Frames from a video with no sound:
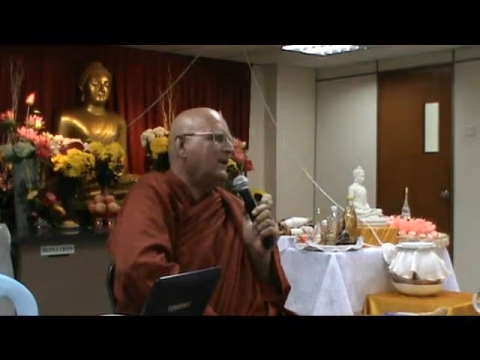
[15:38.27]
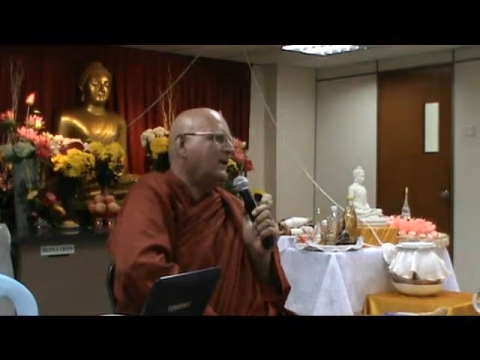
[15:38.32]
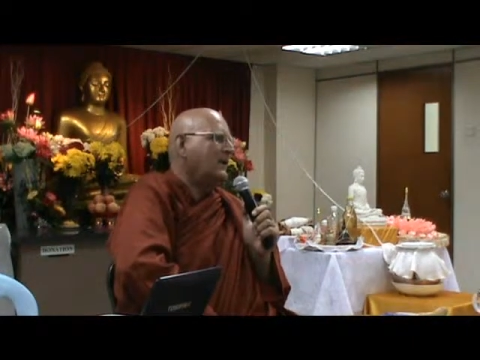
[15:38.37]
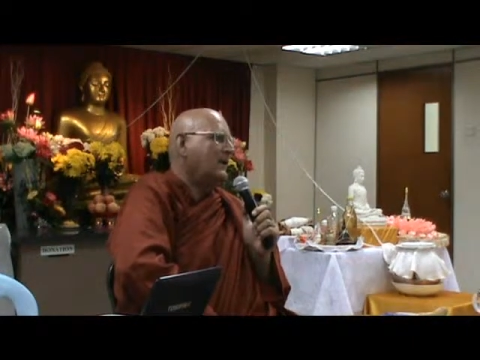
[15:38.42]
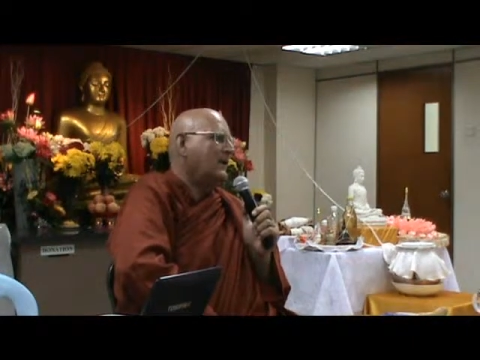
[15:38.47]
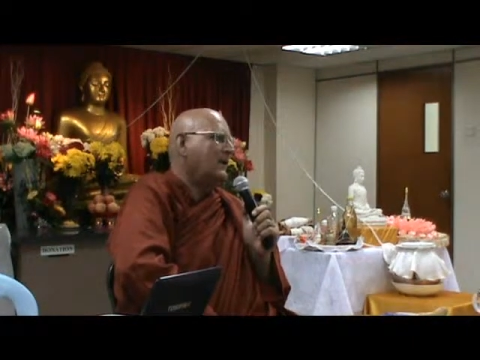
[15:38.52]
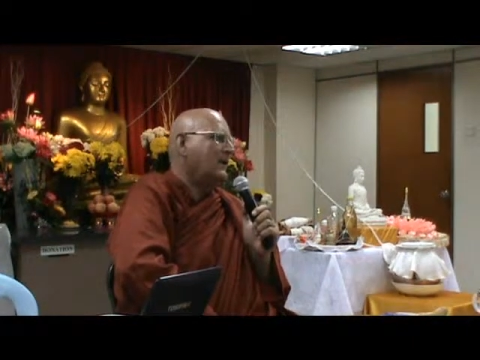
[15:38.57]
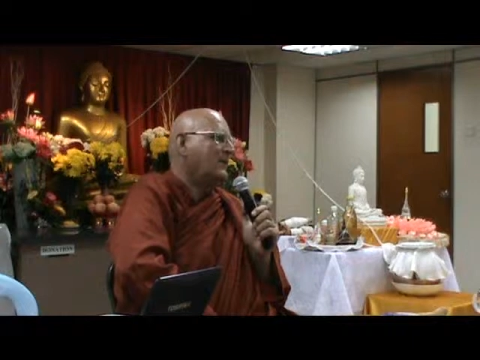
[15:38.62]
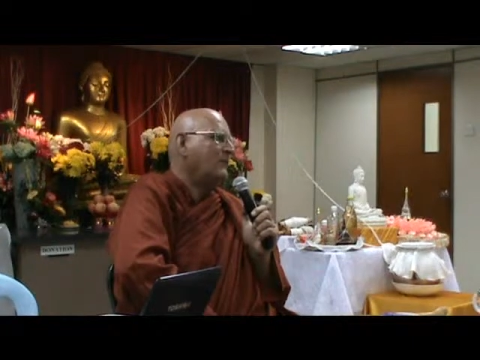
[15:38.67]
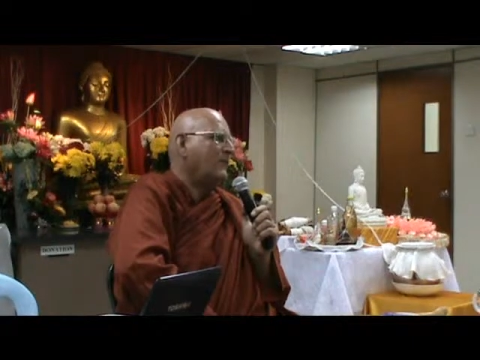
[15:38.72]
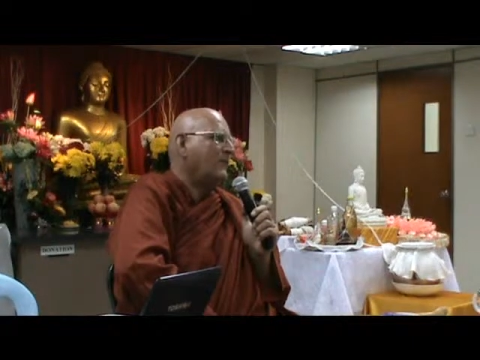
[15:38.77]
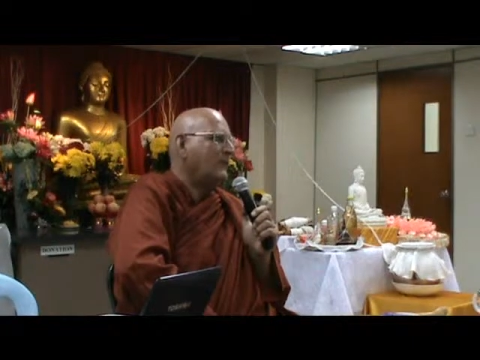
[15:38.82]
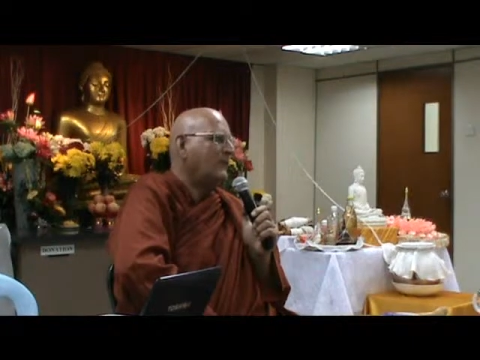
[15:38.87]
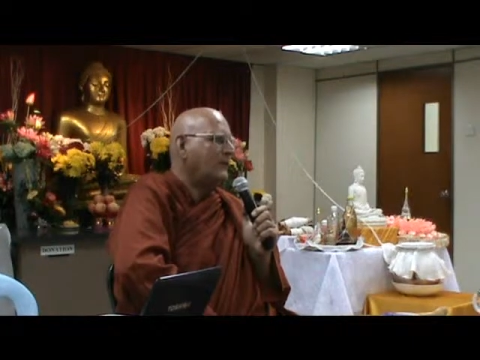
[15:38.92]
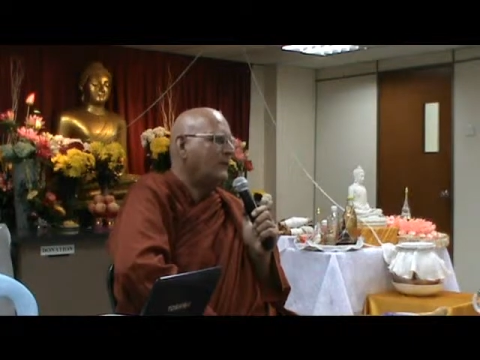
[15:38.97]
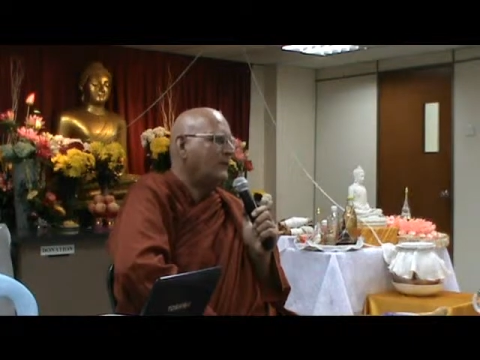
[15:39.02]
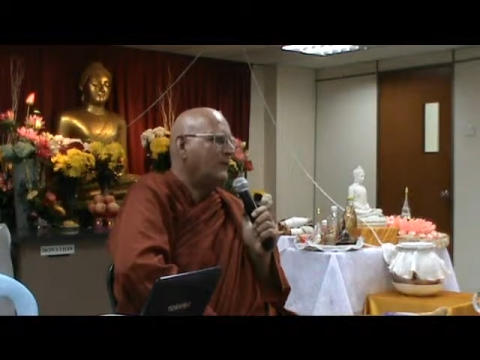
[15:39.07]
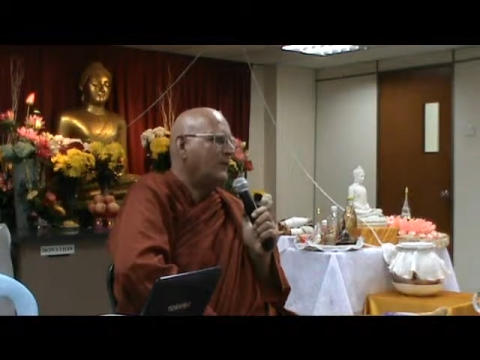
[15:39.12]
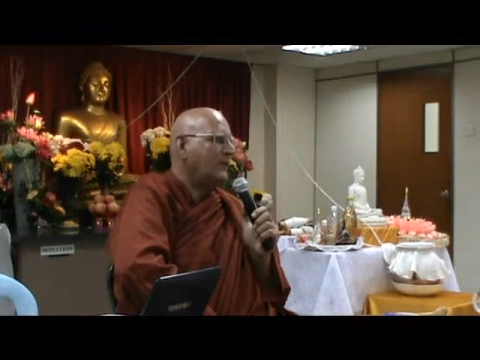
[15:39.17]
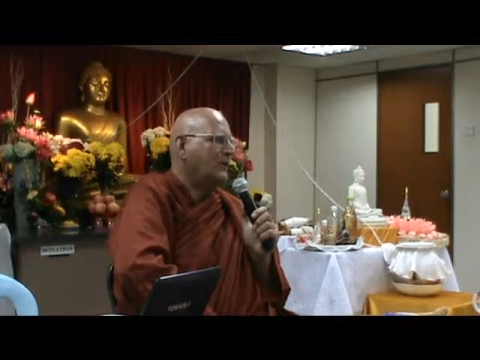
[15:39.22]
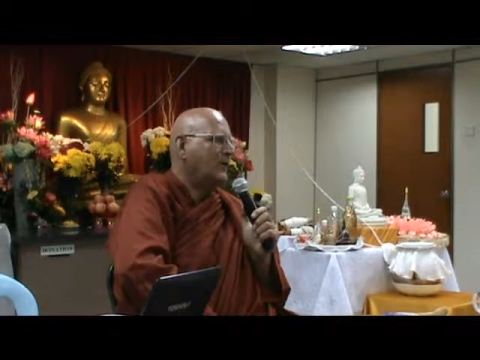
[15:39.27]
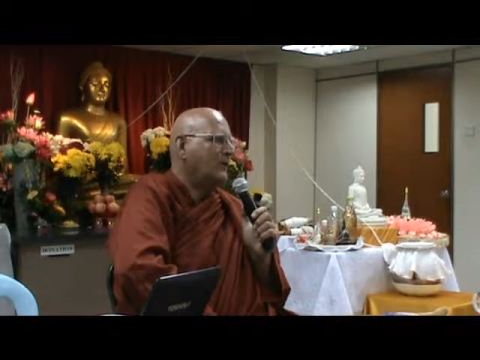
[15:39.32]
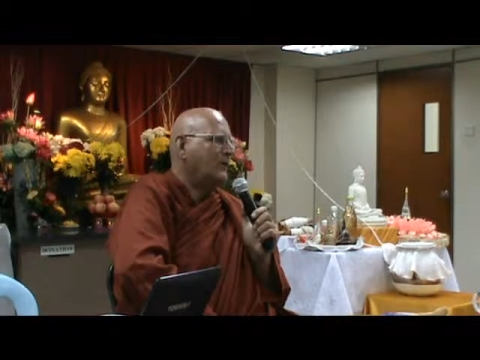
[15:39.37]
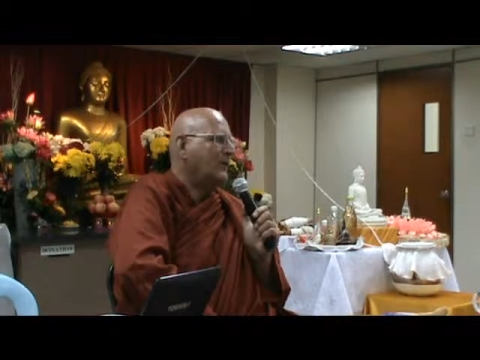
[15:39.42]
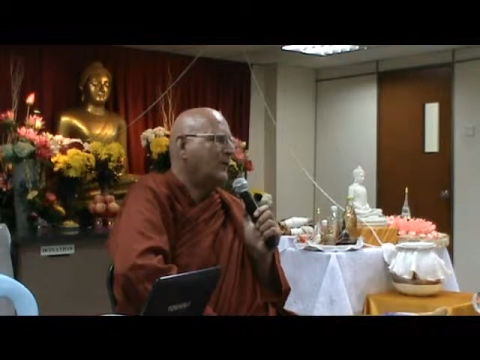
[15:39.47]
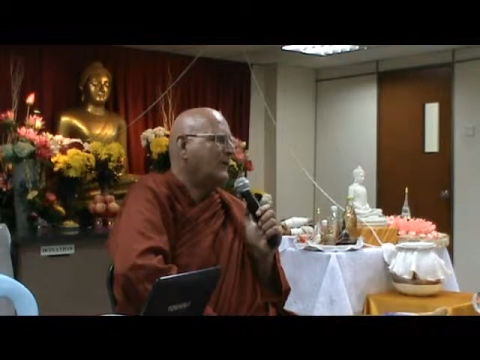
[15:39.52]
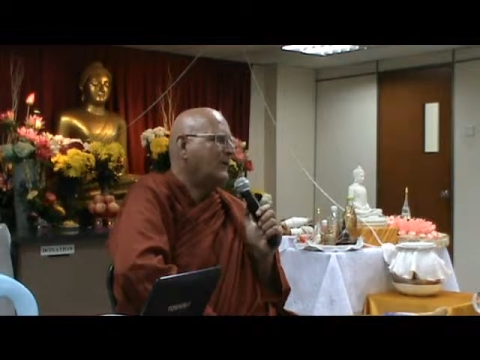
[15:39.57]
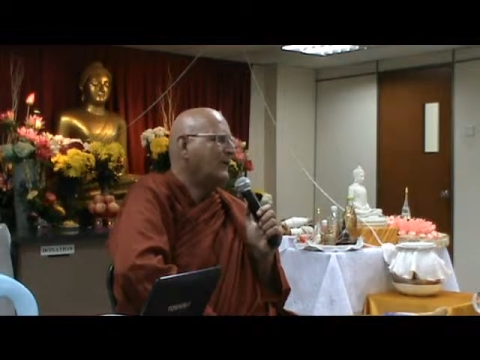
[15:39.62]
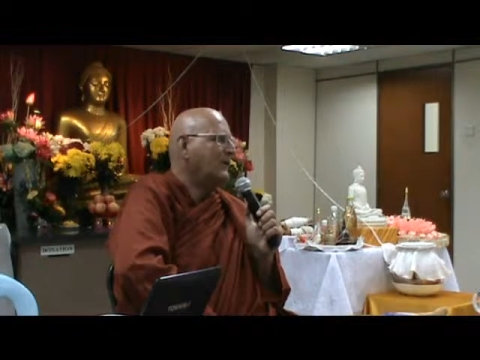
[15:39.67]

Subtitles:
He said, I'm very sorry,